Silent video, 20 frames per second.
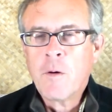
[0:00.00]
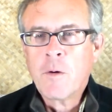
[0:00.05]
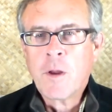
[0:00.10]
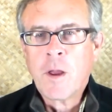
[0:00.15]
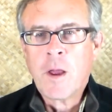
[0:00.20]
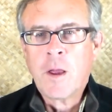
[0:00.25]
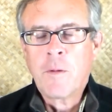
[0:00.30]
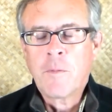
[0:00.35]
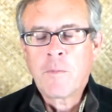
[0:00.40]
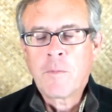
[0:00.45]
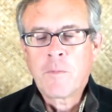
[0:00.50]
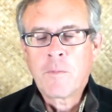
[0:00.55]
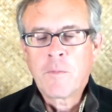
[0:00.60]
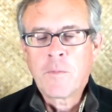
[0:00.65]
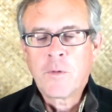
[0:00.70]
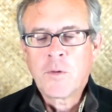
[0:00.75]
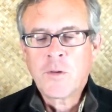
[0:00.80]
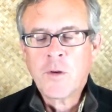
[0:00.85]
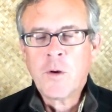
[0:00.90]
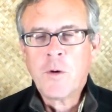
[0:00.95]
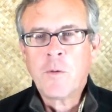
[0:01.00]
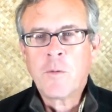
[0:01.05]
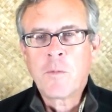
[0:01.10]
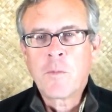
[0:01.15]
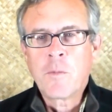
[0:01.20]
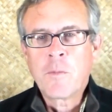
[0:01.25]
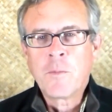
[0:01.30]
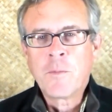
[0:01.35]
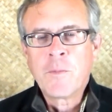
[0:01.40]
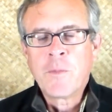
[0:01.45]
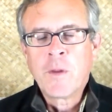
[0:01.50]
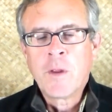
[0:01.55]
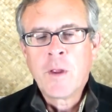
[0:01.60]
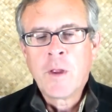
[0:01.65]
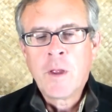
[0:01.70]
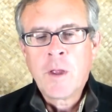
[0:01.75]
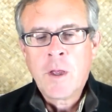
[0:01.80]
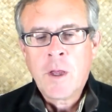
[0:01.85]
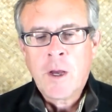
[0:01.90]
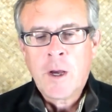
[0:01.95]
Okay, so,
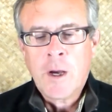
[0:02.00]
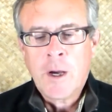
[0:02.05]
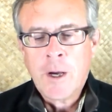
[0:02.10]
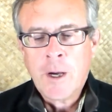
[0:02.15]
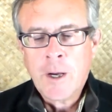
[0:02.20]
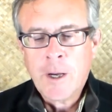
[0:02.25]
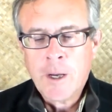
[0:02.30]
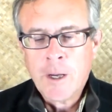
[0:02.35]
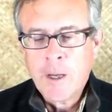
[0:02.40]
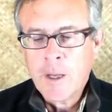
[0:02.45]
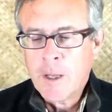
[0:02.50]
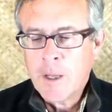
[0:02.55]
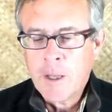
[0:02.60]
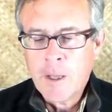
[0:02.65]
uh,